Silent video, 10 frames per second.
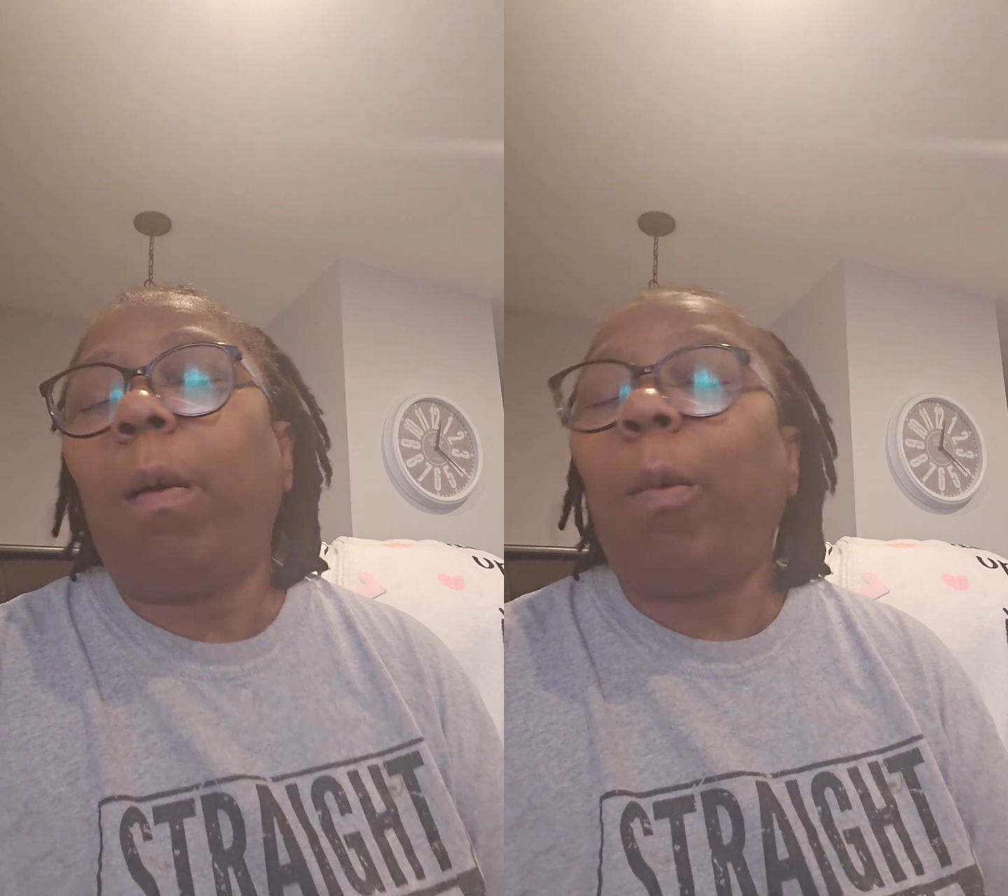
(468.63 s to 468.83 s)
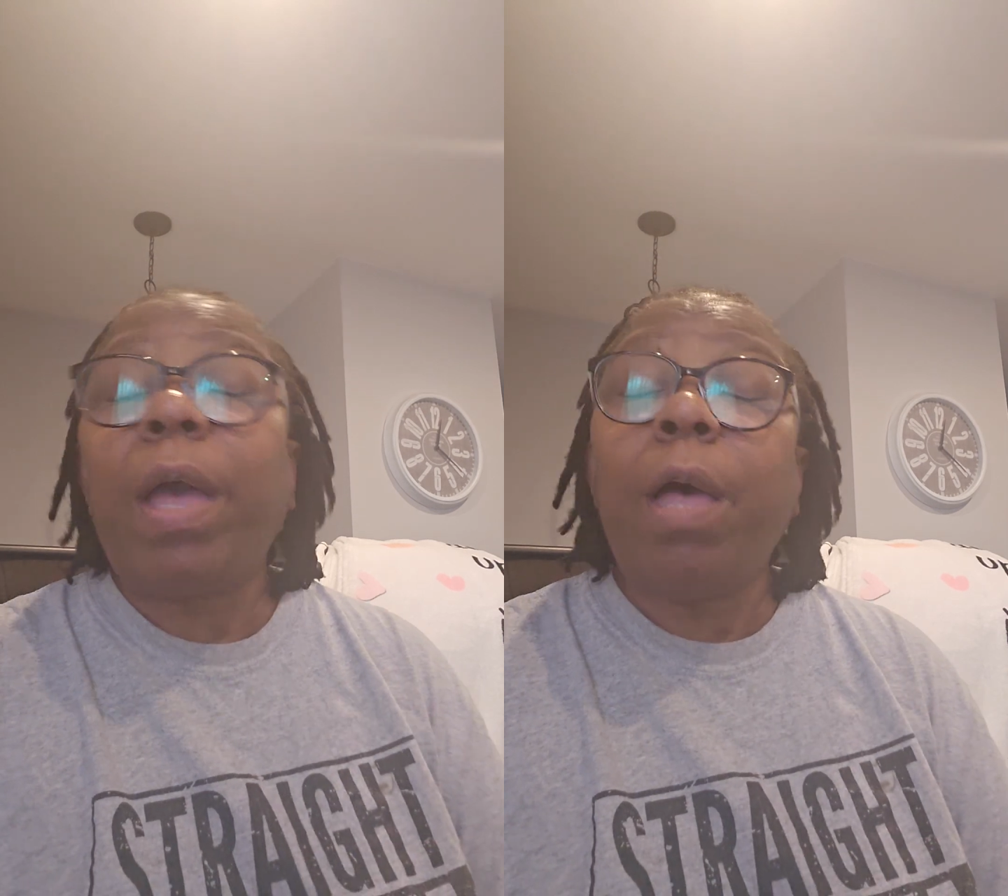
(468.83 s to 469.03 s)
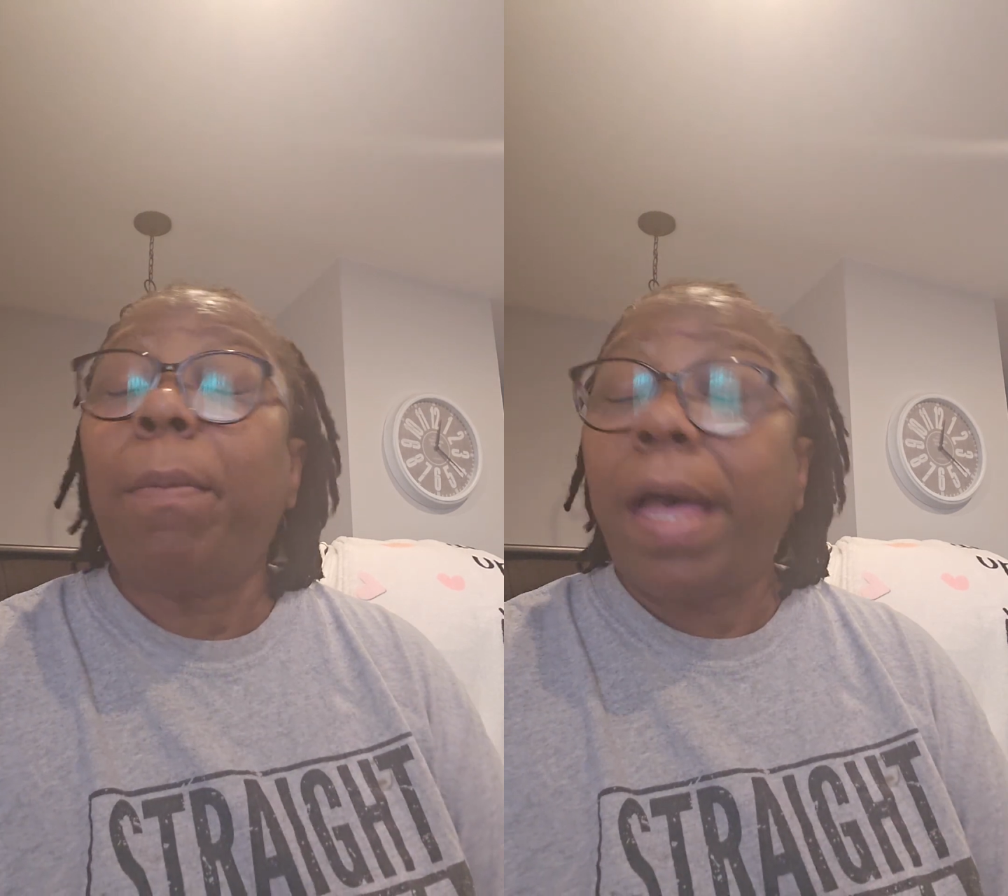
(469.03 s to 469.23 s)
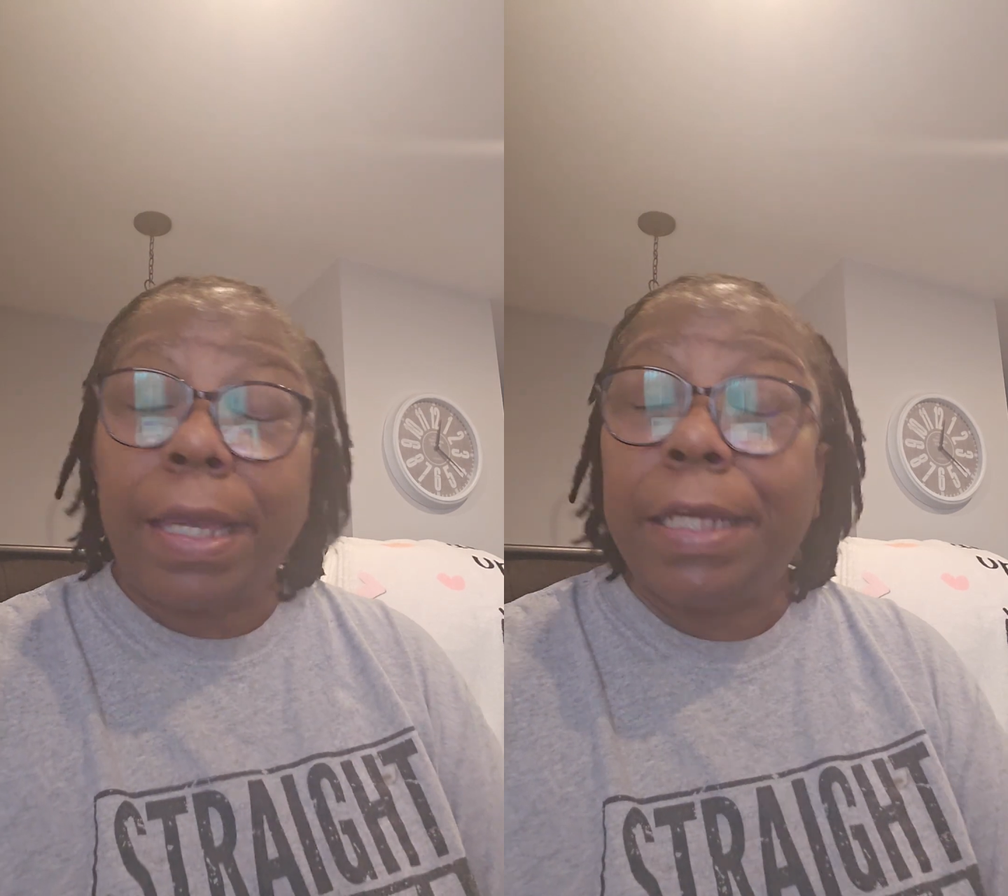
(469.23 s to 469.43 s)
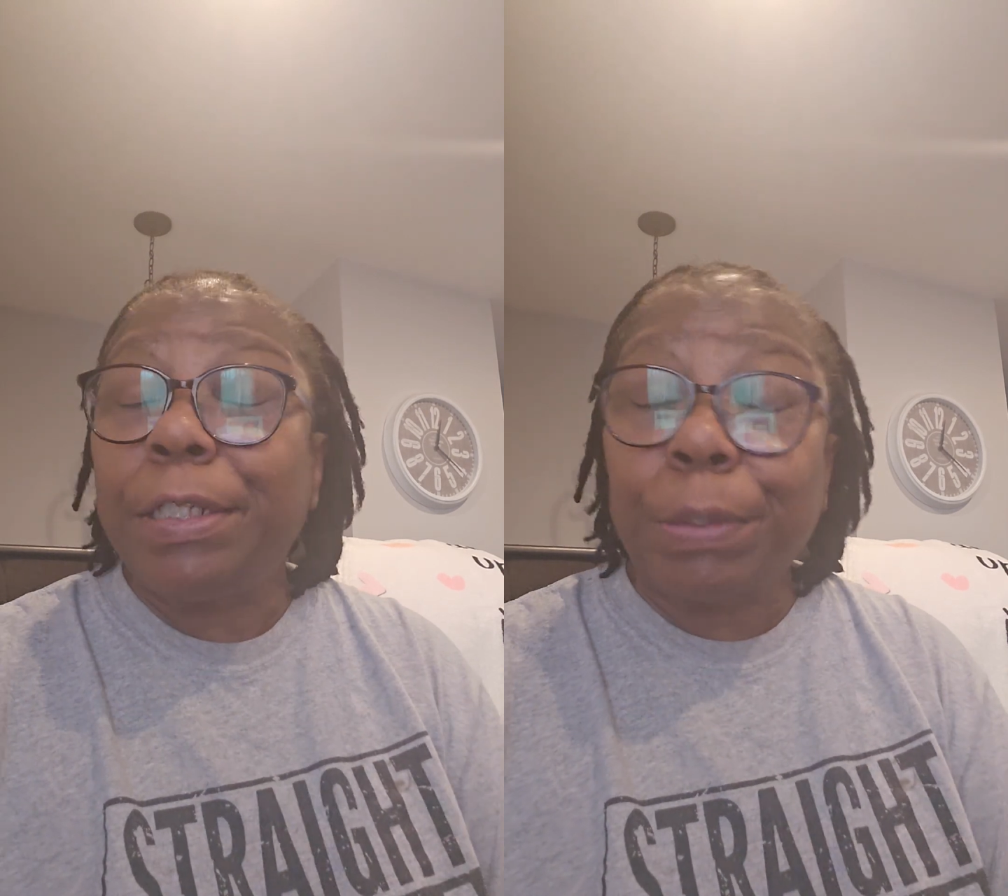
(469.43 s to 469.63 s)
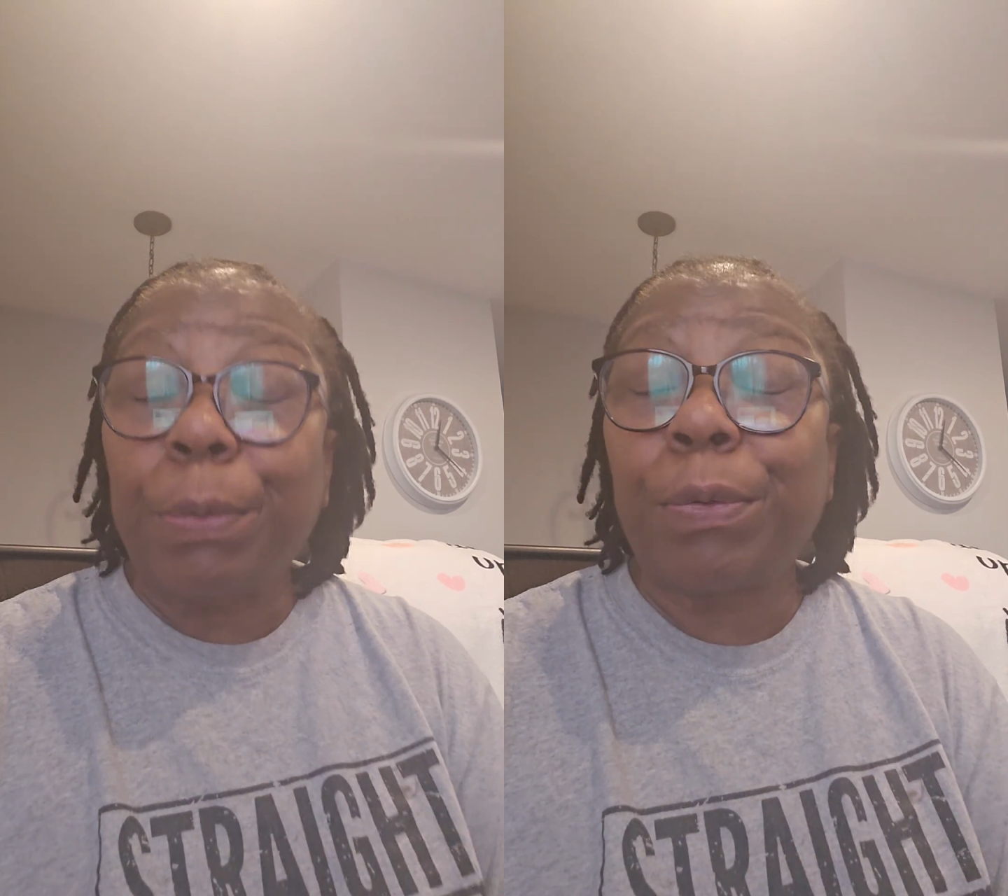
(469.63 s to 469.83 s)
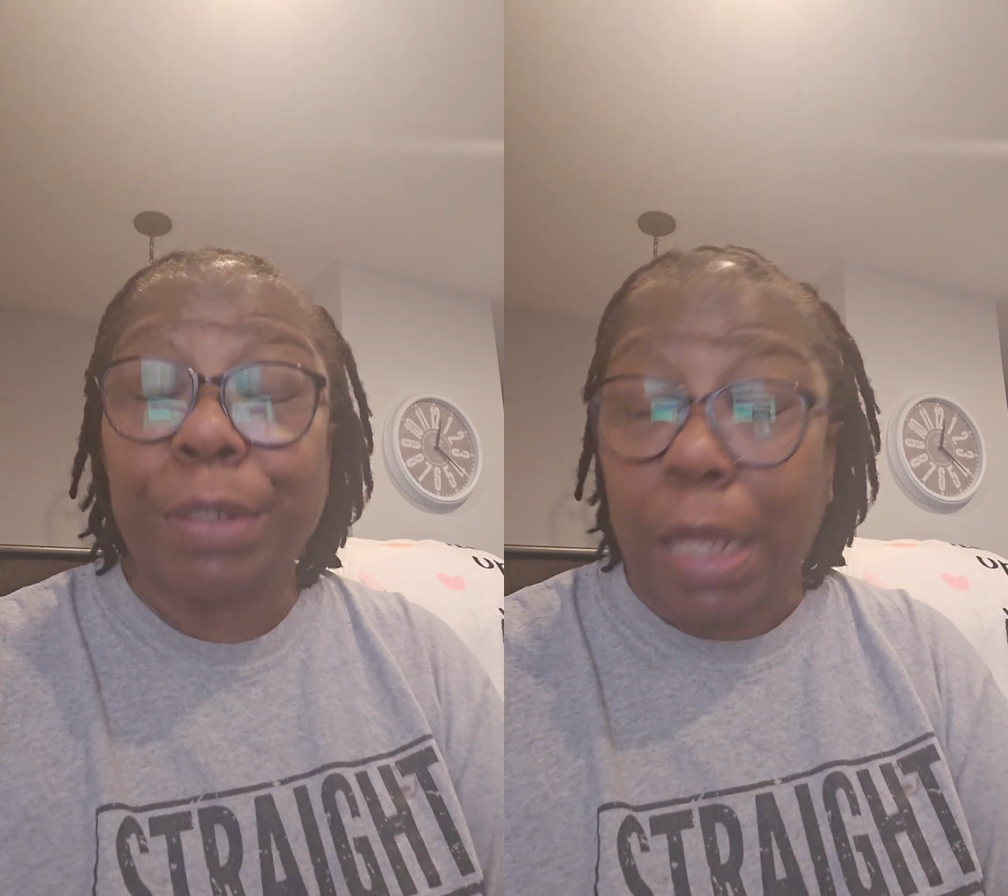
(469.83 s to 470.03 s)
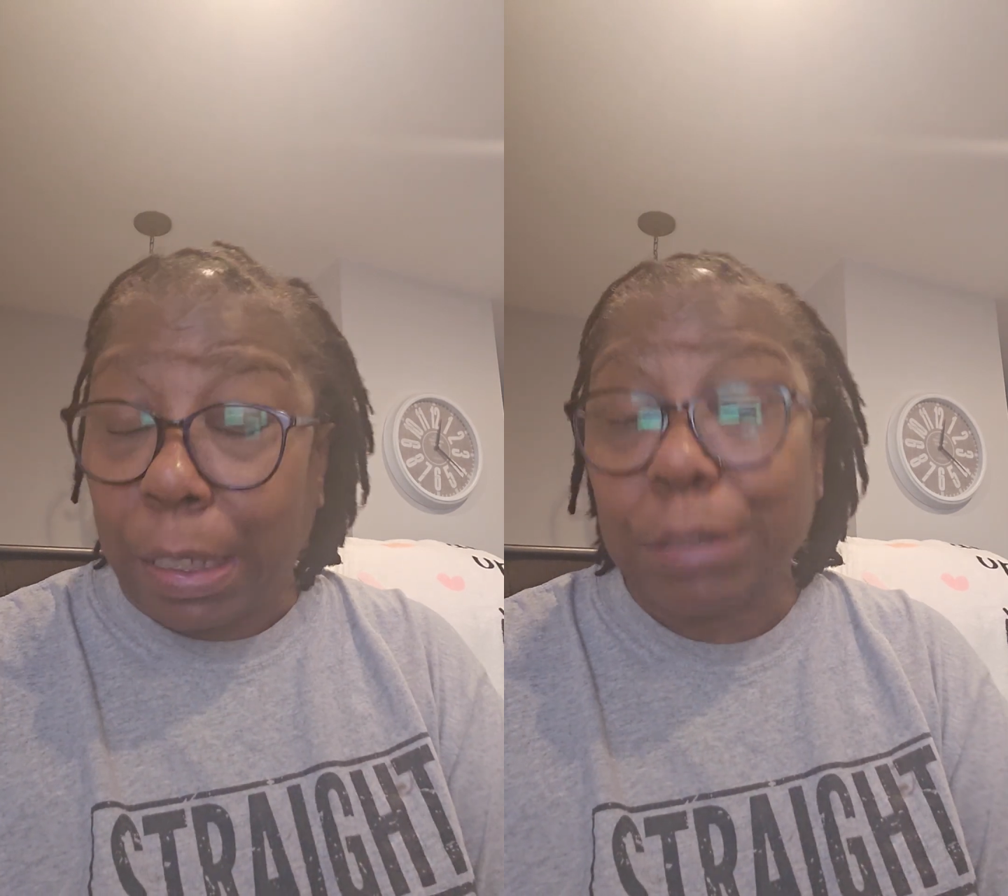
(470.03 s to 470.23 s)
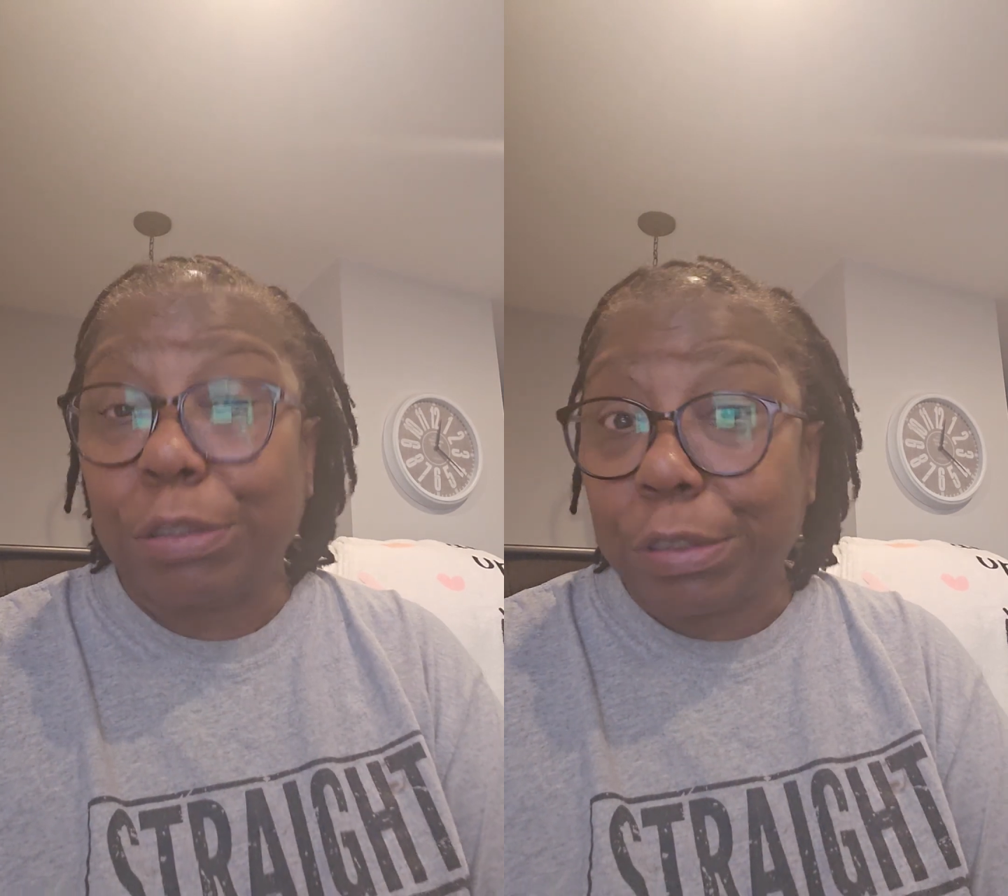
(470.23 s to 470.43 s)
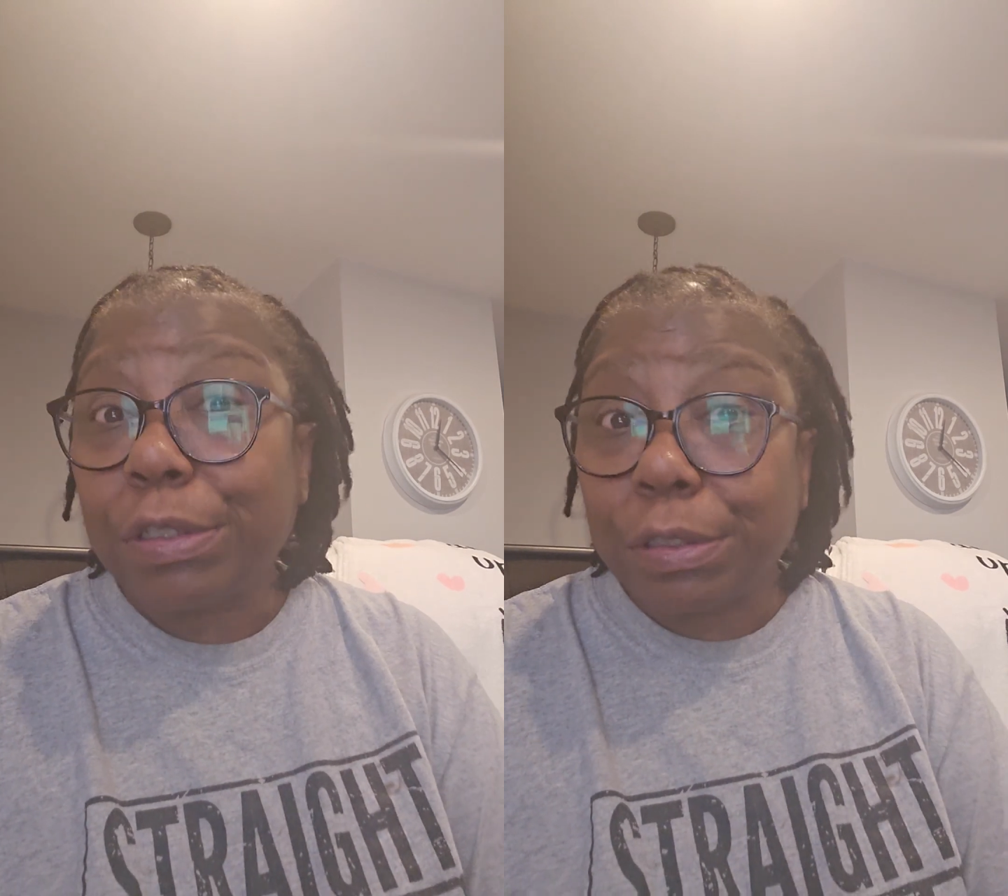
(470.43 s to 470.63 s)
Well, my
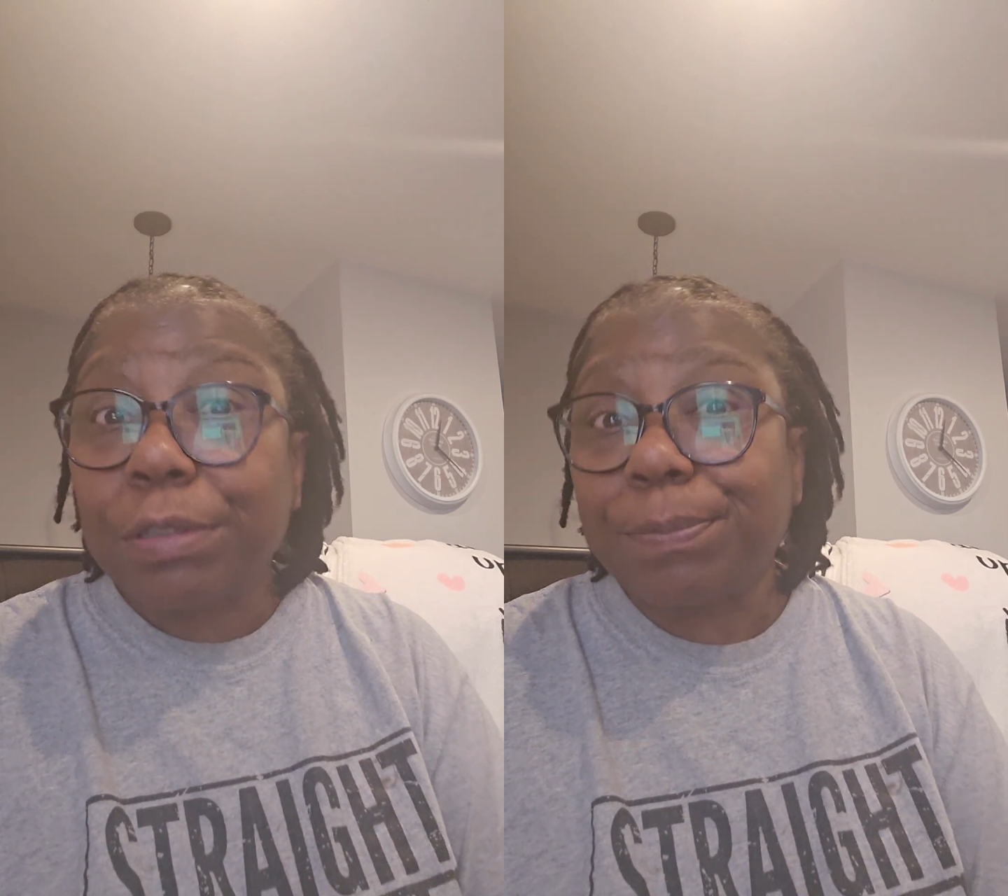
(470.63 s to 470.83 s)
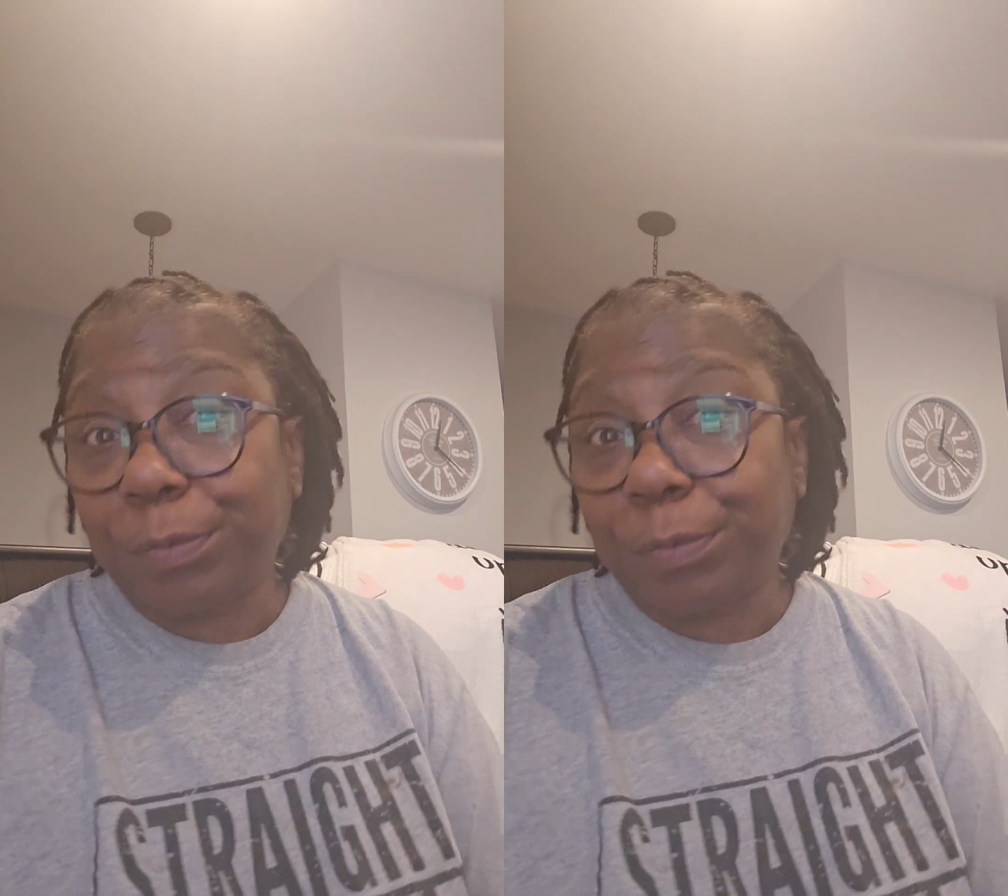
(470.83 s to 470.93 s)
endocrinologist,